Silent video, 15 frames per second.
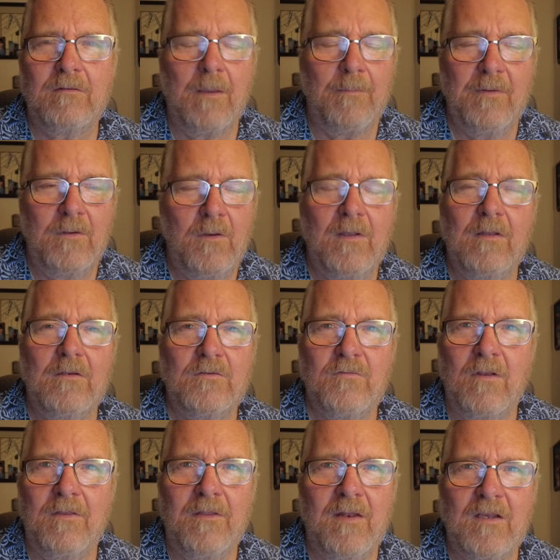I mean, you
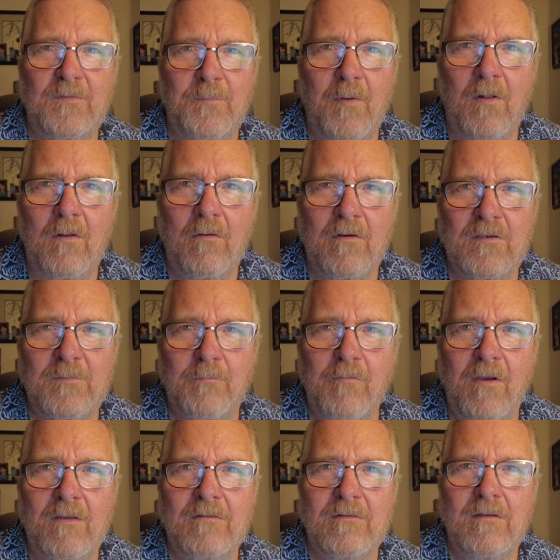illustrate the next Polar
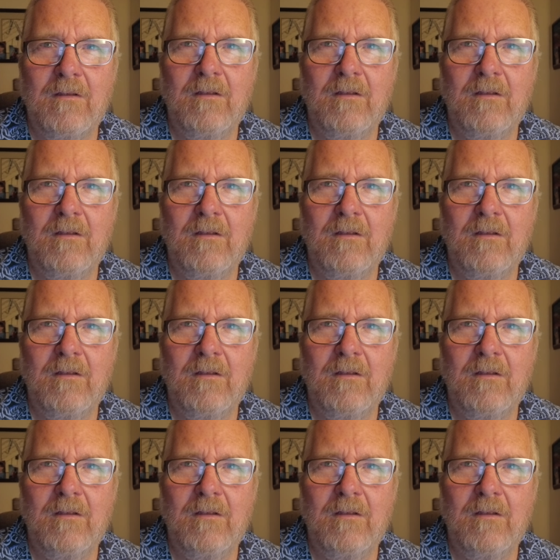Express,